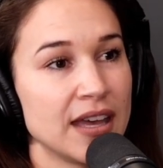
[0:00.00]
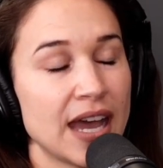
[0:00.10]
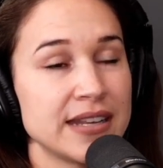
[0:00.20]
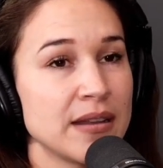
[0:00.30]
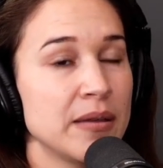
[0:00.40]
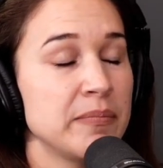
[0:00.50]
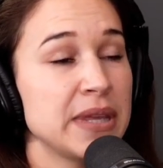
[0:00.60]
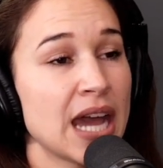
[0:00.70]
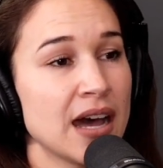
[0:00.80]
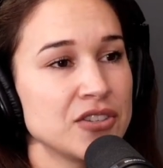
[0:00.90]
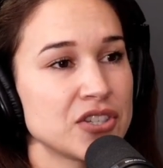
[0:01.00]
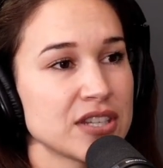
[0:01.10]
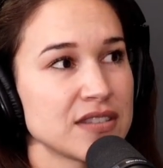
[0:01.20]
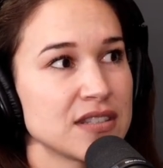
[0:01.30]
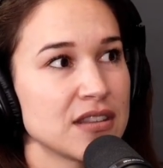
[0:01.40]
And beyond
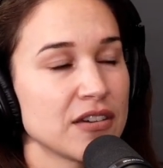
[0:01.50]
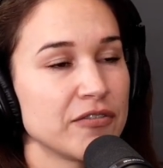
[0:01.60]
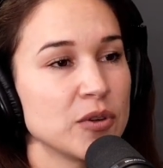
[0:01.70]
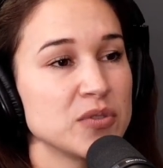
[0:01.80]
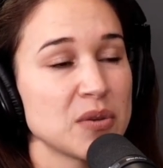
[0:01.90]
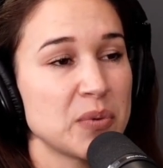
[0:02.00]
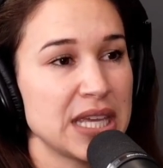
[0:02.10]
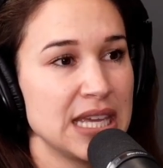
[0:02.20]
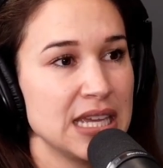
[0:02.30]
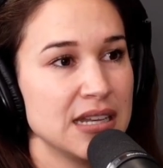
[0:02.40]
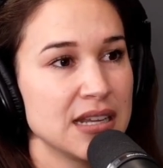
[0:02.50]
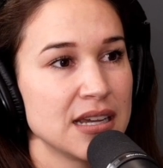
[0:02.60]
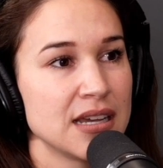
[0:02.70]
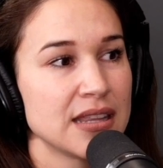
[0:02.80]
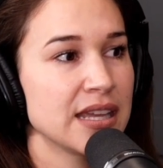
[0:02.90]
just the foods that we eat,
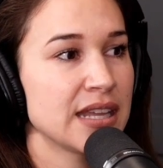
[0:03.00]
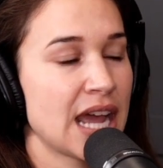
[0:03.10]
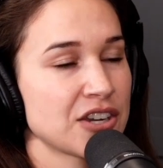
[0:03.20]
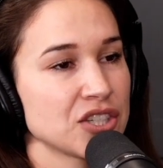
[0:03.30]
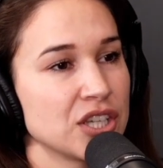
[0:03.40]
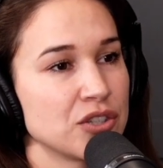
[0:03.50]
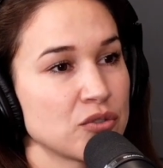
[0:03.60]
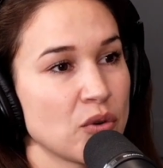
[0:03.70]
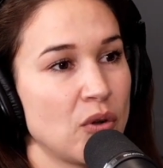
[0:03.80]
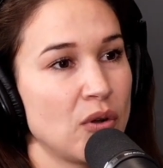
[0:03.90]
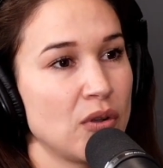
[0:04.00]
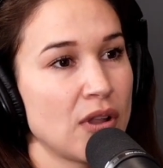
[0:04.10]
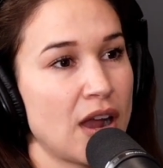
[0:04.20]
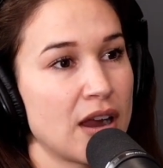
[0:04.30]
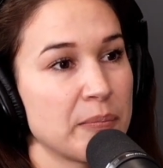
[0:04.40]
they can actually control
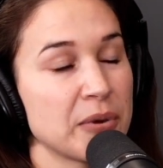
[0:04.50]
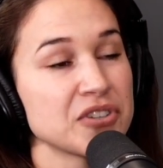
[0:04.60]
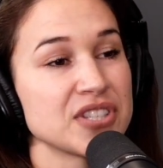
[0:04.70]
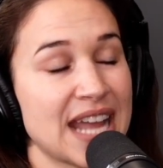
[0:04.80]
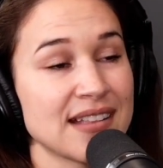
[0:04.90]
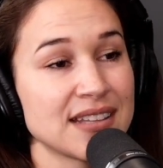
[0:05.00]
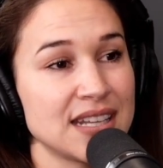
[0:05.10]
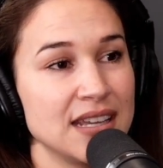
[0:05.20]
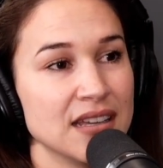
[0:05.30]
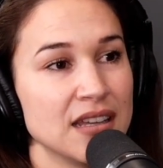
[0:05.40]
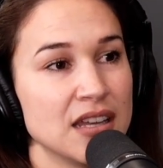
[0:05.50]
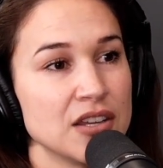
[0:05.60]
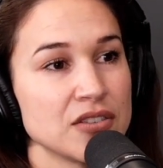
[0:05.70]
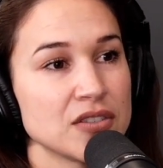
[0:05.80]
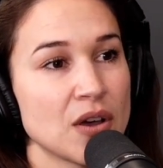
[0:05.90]
our personality.
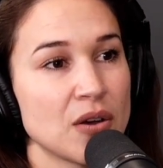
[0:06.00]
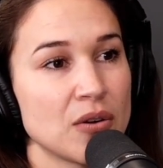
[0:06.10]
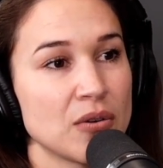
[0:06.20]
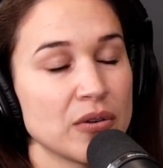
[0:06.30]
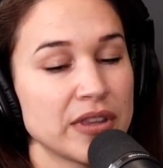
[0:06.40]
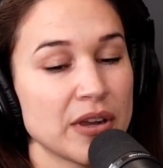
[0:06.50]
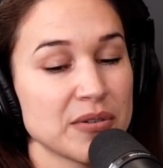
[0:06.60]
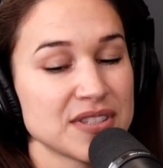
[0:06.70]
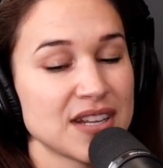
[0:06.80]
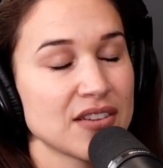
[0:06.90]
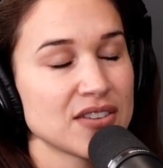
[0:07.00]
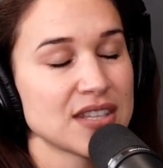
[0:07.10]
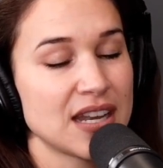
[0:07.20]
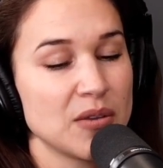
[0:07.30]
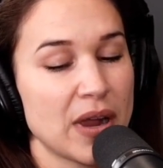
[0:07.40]
Wow. So there was another
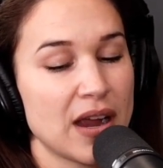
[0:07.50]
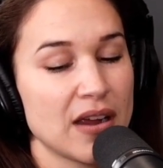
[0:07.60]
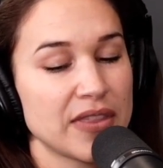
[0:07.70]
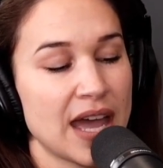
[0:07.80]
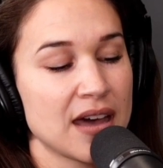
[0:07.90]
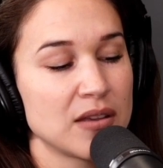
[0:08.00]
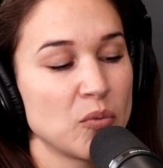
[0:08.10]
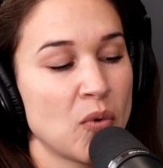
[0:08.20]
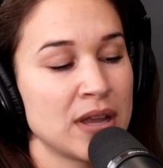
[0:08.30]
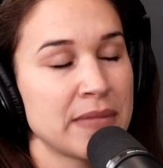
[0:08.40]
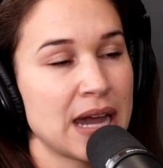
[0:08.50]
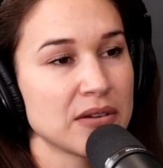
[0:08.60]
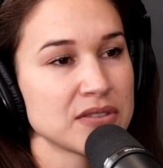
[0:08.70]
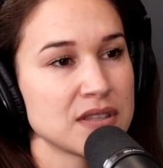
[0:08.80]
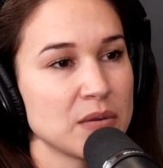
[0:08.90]
study where they had one
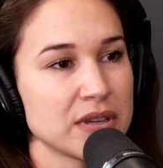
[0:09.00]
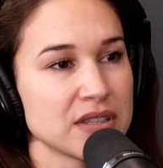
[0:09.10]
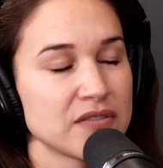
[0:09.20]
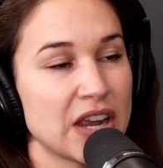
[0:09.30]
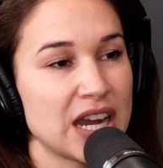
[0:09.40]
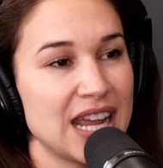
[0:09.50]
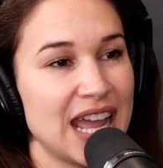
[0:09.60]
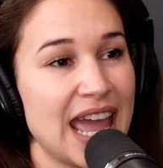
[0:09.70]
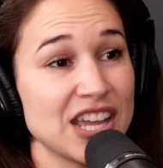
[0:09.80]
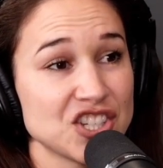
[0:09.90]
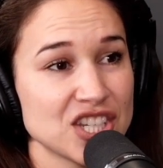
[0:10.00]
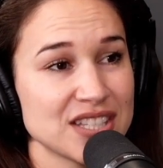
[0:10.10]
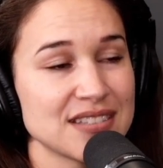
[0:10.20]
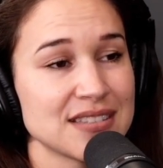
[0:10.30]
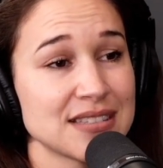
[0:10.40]
mouse that was very
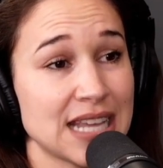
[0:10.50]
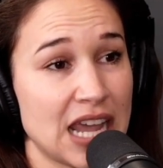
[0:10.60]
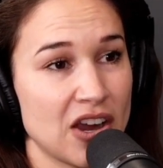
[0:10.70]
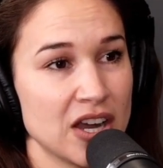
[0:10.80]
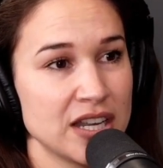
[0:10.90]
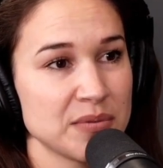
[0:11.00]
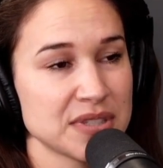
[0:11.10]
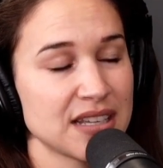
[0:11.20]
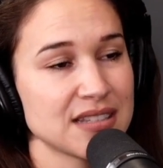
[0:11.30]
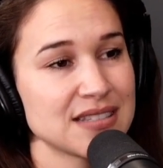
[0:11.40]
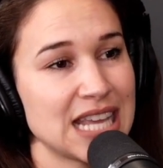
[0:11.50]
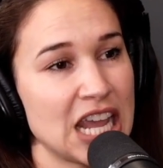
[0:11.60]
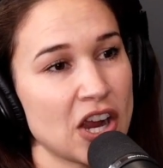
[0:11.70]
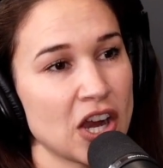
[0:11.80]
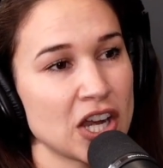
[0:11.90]
anxious and scared. It was like a
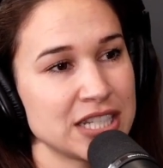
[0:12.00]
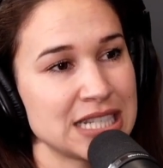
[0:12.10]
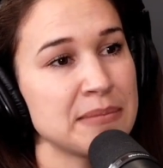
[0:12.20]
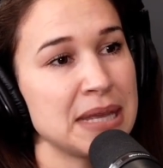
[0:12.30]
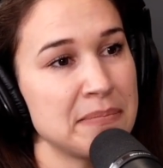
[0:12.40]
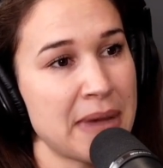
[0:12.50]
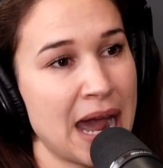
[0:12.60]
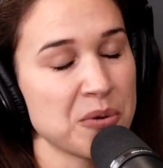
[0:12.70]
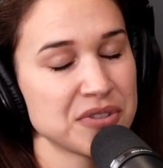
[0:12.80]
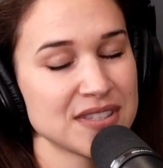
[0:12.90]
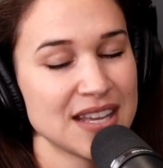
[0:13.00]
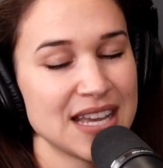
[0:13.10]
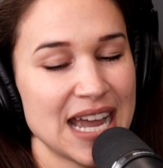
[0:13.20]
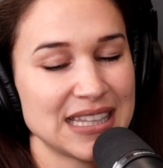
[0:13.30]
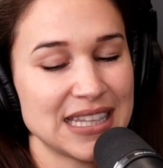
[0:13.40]
scared, timid mouse.
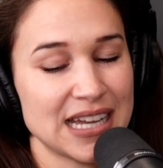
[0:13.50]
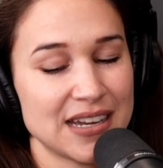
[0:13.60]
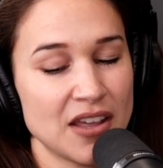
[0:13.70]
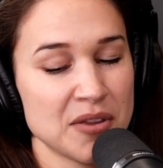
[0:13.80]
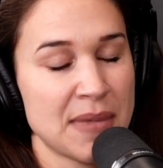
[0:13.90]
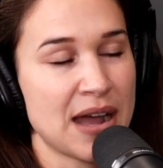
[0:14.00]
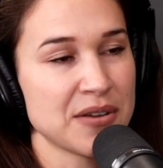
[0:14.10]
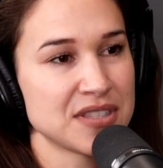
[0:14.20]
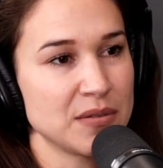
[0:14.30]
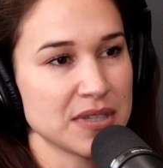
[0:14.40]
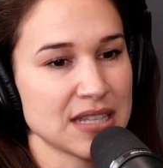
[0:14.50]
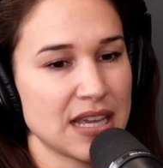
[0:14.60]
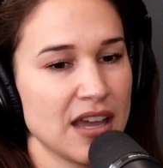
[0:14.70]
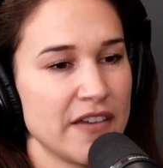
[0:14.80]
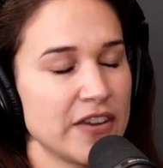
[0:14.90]
And they got another mouse that was
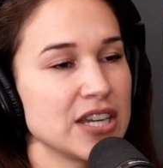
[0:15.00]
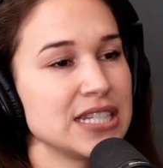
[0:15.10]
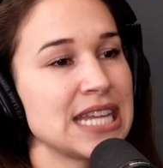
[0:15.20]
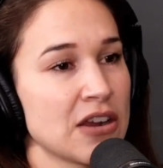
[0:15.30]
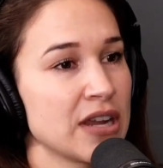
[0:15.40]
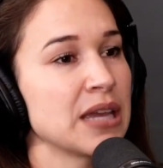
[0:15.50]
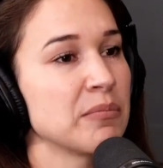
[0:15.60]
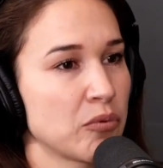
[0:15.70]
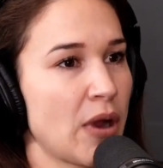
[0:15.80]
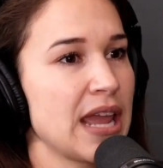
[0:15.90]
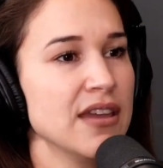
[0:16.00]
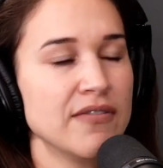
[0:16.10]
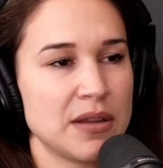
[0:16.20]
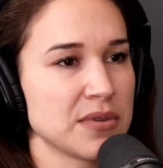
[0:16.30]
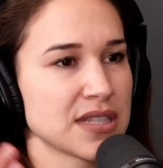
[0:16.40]
like very daring and brave
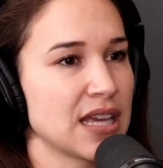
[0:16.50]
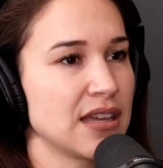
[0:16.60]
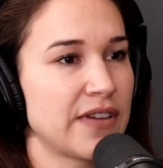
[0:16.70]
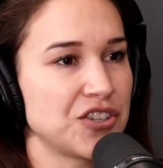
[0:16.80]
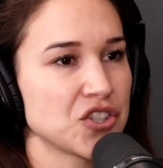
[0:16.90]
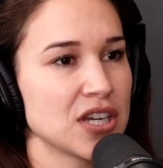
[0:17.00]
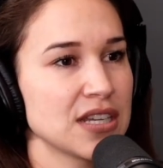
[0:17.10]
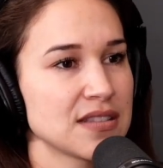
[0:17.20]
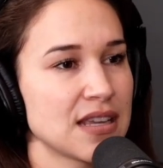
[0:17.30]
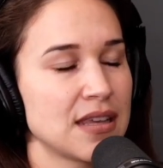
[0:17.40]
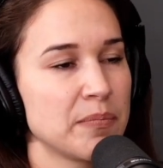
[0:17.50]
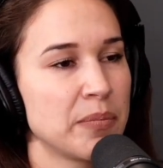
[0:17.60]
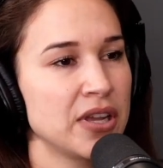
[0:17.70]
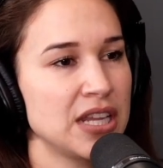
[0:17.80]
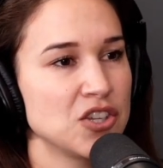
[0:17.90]
and it was like adventurous. And they
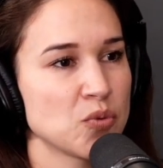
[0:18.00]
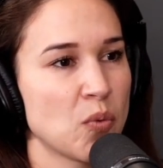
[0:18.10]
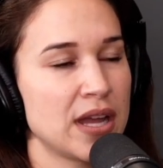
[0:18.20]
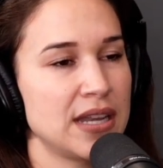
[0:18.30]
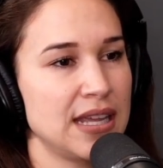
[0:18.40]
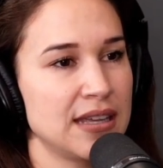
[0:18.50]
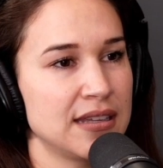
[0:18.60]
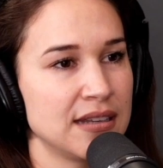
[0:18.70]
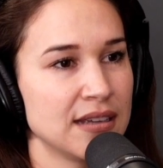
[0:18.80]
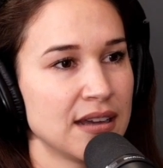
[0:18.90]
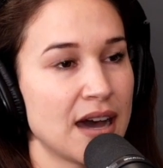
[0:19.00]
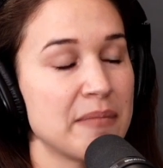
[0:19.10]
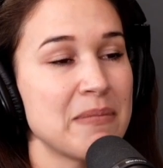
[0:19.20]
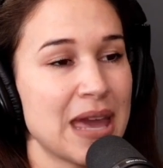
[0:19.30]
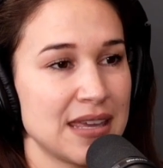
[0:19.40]
put each one in a
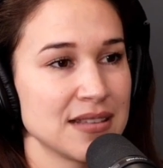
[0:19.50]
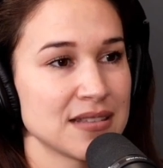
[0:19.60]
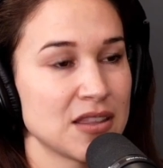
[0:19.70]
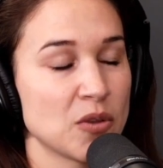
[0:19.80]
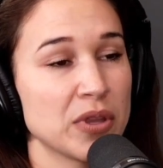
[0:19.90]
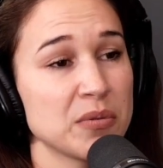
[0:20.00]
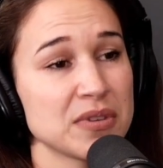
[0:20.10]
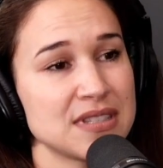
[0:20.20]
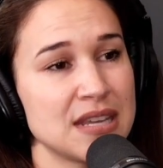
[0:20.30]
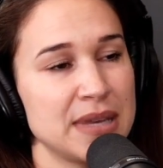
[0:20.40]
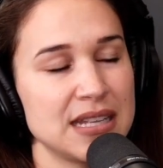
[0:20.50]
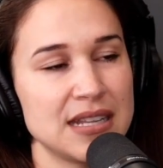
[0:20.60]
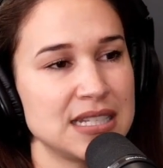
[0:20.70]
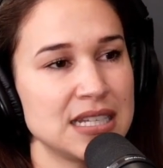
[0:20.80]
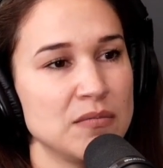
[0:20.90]
maze. And the one that was timid,
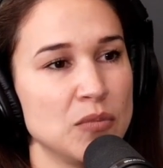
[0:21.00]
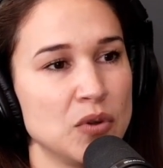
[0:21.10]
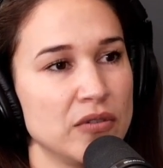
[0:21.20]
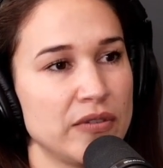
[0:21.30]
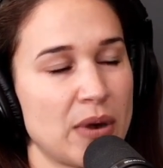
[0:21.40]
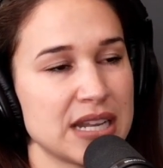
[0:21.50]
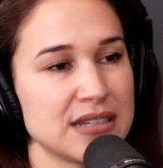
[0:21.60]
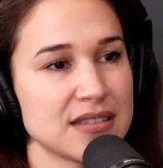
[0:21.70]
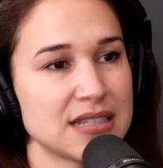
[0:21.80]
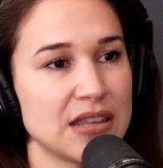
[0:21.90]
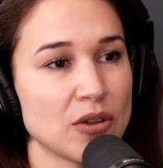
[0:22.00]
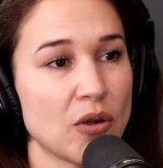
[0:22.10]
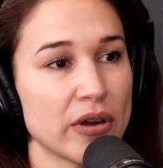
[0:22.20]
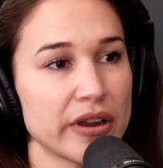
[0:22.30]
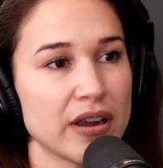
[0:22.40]
it didn't move. It wanted to stay in the
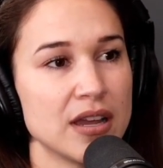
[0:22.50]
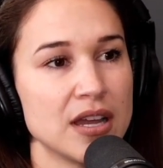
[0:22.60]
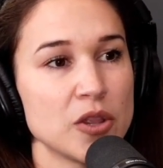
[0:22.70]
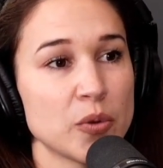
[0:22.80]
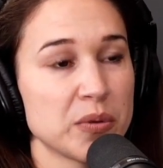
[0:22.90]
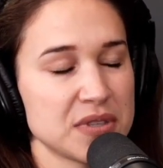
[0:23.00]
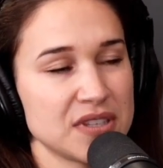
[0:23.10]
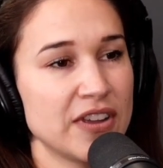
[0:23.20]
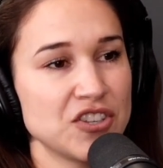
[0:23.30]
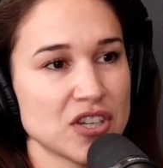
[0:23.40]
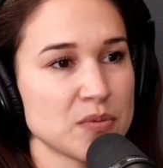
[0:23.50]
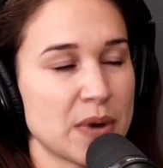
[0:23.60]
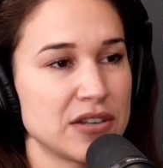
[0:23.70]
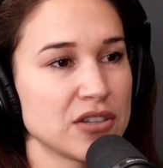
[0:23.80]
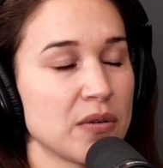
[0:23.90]
corner. The one that was adventurous
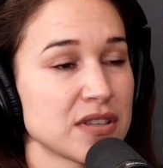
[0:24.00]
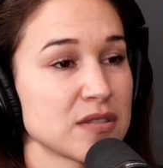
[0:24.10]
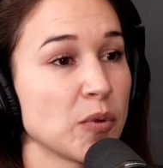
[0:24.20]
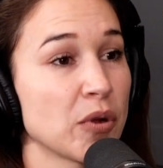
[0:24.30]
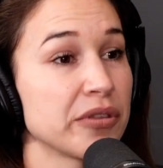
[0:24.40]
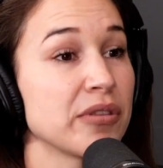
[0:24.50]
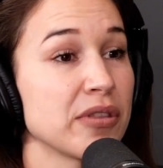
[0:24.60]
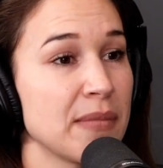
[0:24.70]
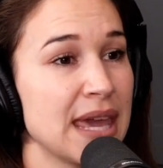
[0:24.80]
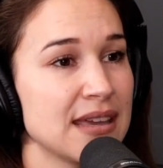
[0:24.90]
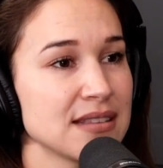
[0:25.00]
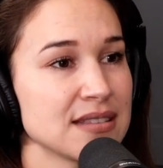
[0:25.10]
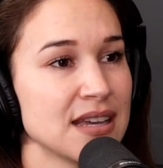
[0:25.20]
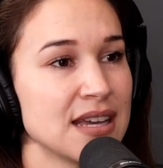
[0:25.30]
wanted to go explore through the maze.